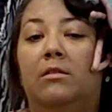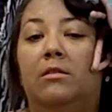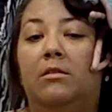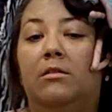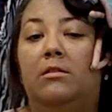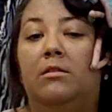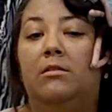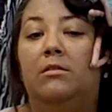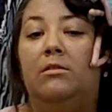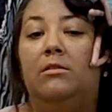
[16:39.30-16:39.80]

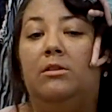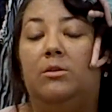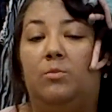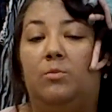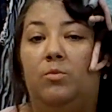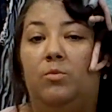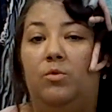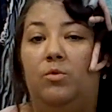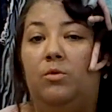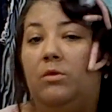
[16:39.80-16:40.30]
I'm just
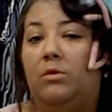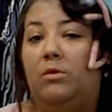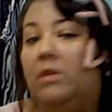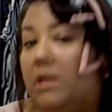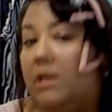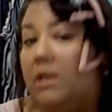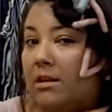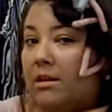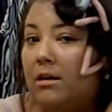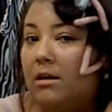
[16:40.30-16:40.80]

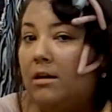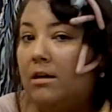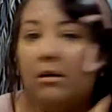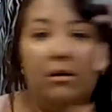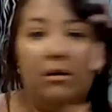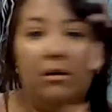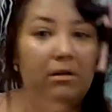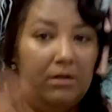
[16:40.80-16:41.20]
pulling there.